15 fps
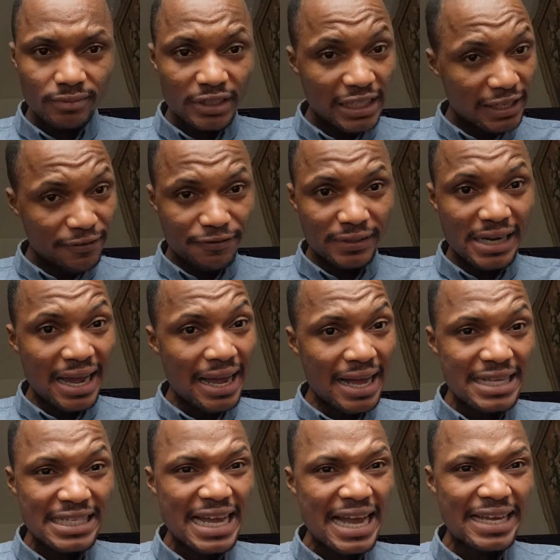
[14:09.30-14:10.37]
If the
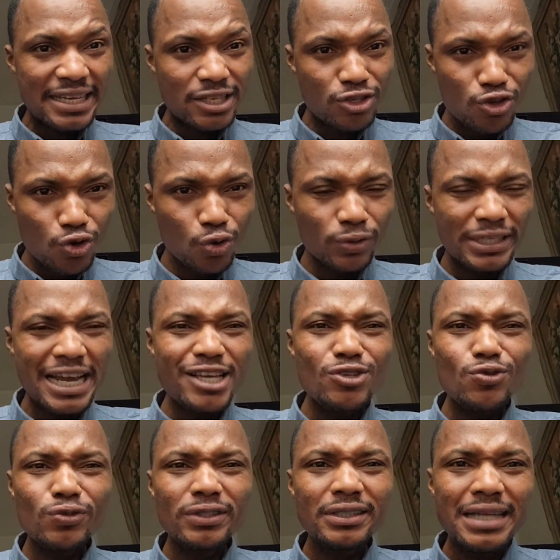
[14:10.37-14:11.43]
answer is no, then
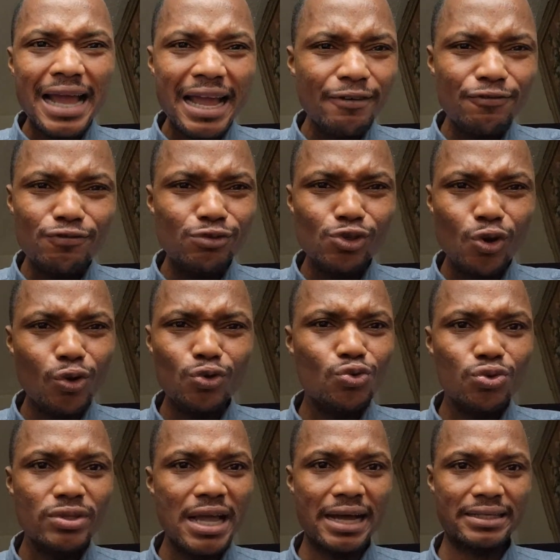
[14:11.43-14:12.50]
you dare not
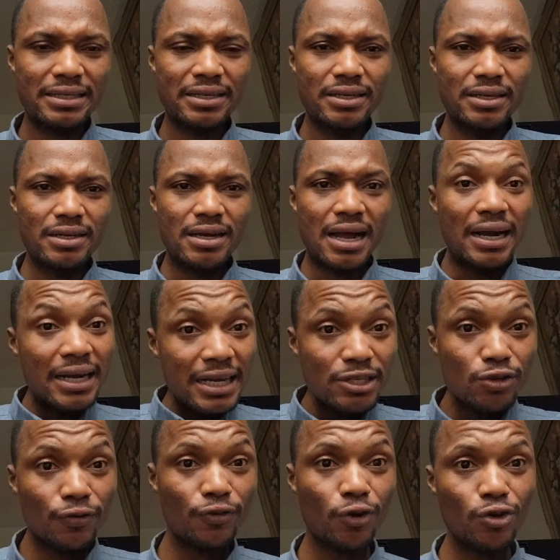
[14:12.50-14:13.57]
do that. Unless,
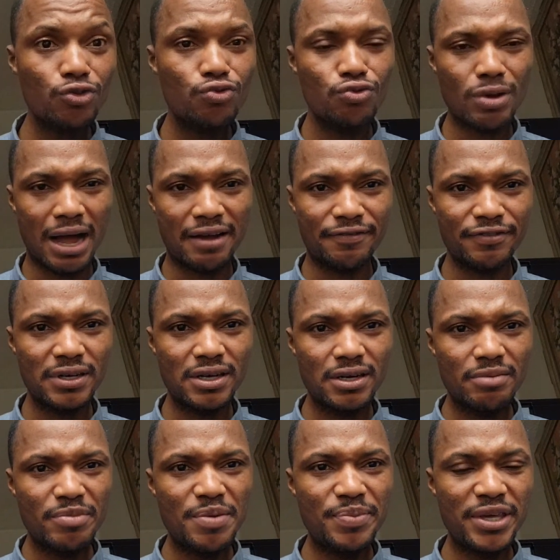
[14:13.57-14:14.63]
of course, you have,
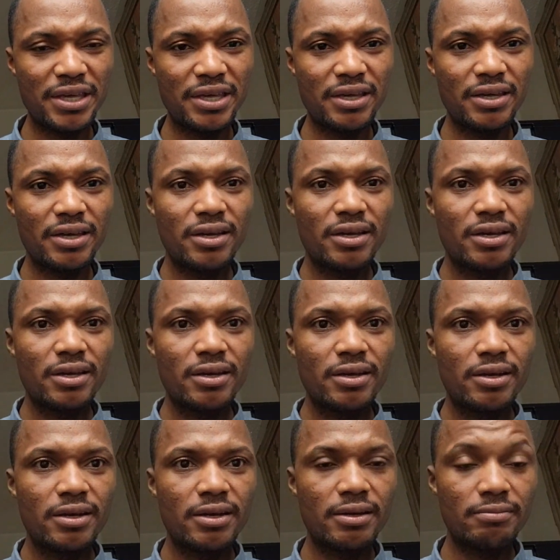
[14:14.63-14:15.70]
maybe
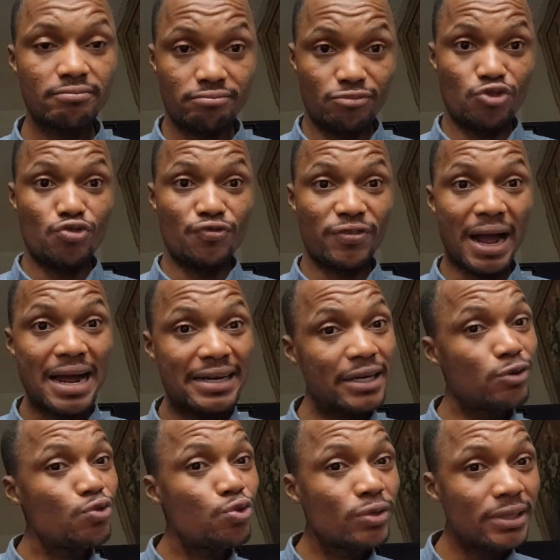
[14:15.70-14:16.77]
you've had a
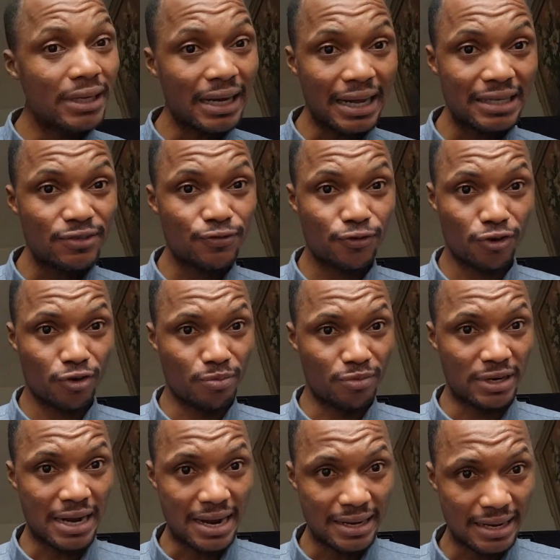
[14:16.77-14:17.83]
good class from
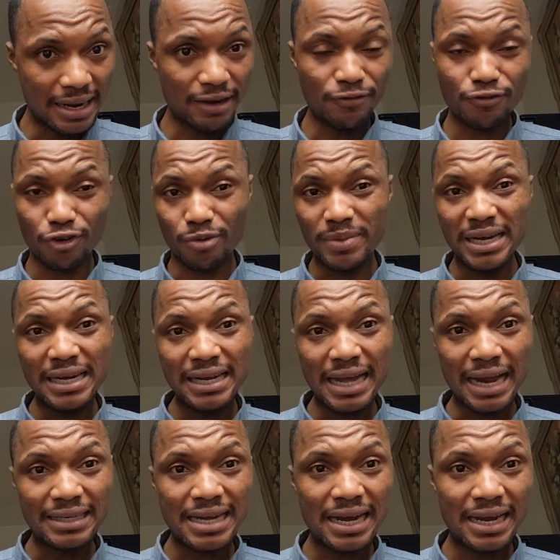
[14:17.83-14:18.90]
Ghana, from any
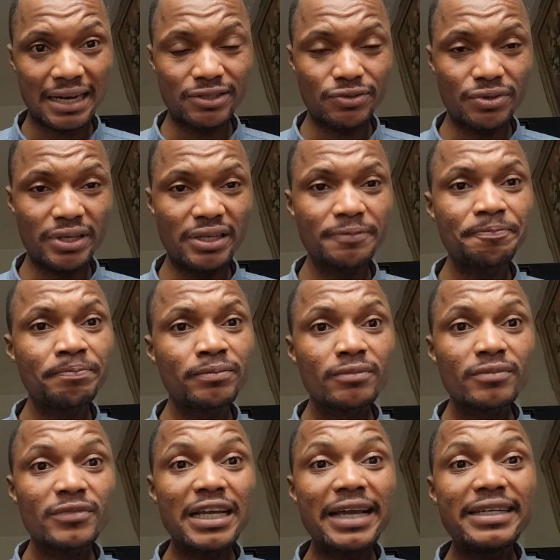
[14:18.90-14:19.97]
other country,
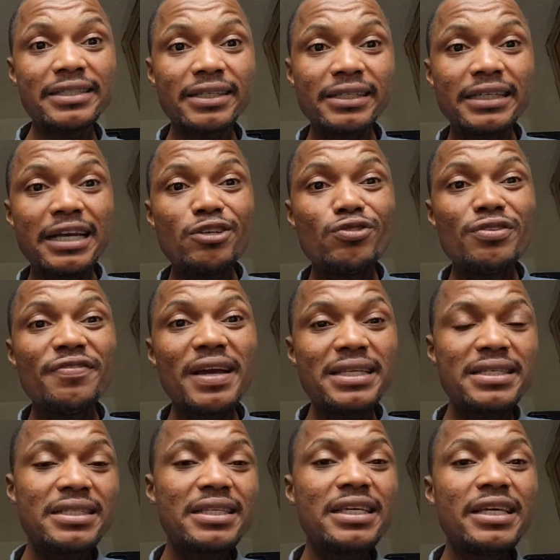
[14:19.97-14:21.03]
and the
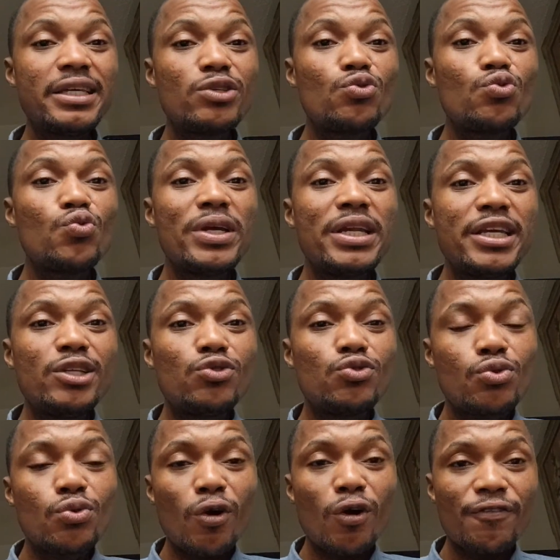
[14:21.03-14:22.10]
university is willing
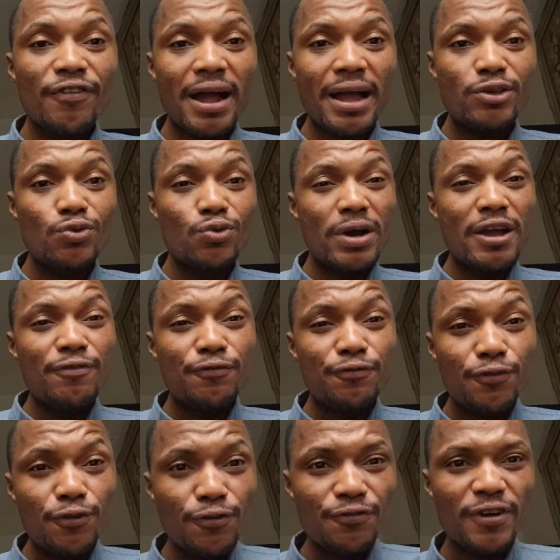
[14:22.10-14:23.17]
to offer you a
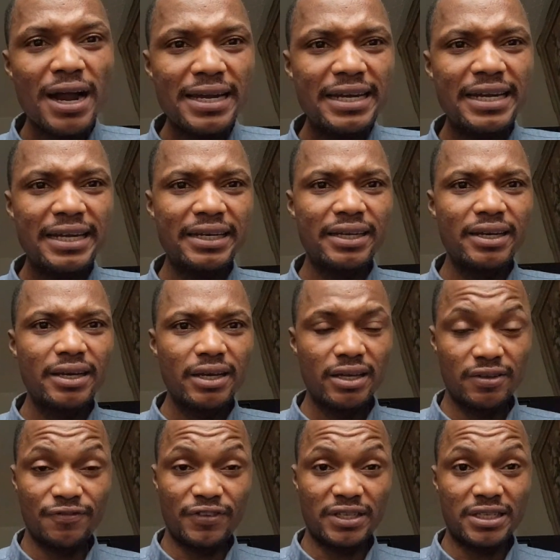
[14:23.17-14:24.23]
full funding.
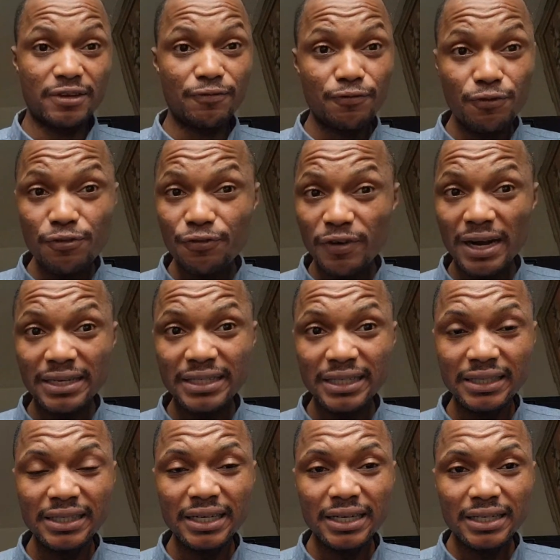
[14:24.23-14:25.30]
If it's a full
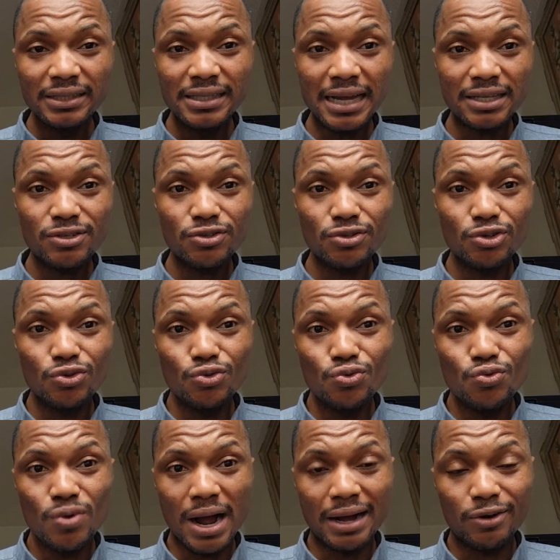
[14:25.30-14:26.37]
funding that
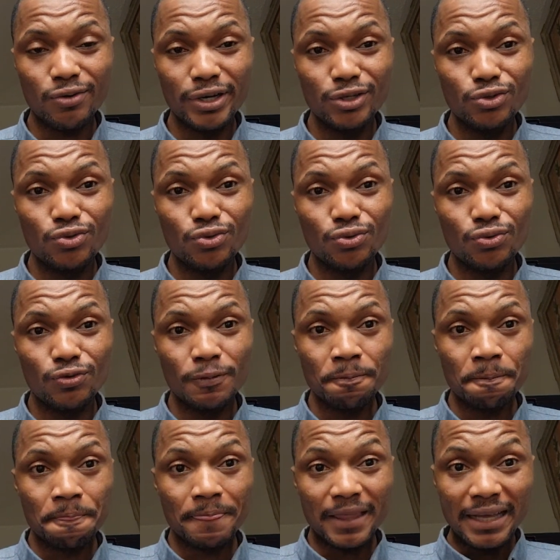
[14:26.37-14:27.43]
you are going to
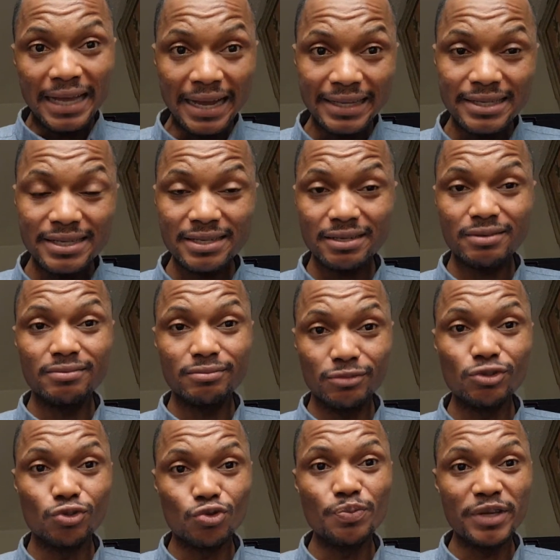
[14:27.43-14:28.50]
get
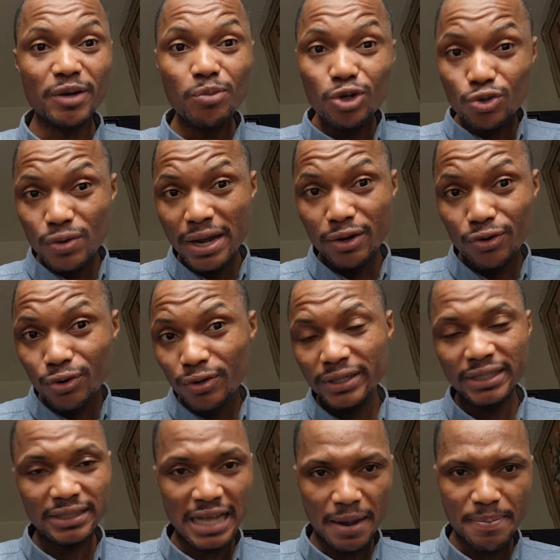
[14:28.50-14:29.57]
to be able to enroll
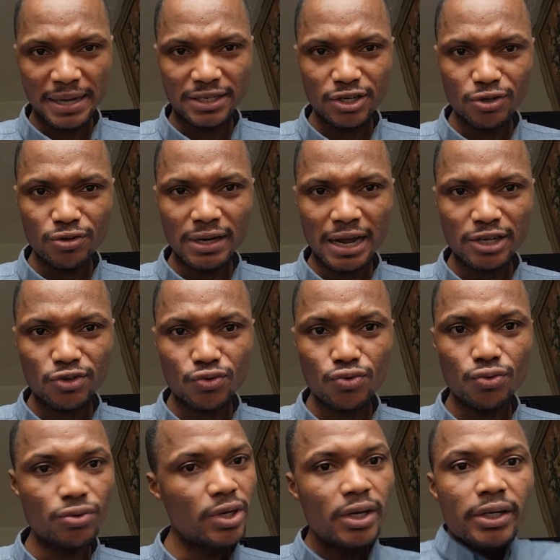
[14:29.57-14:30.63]
in that particular
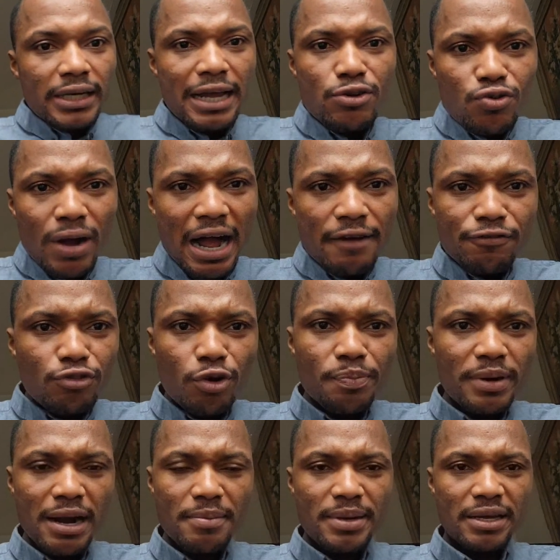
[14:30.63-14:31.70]
school, then you have no
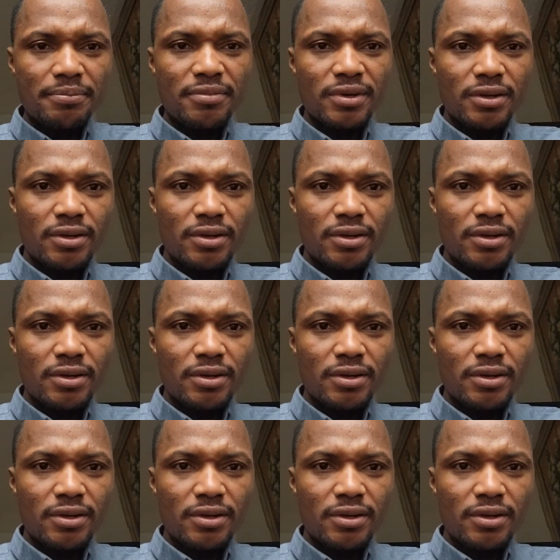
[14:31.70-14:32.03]
problem.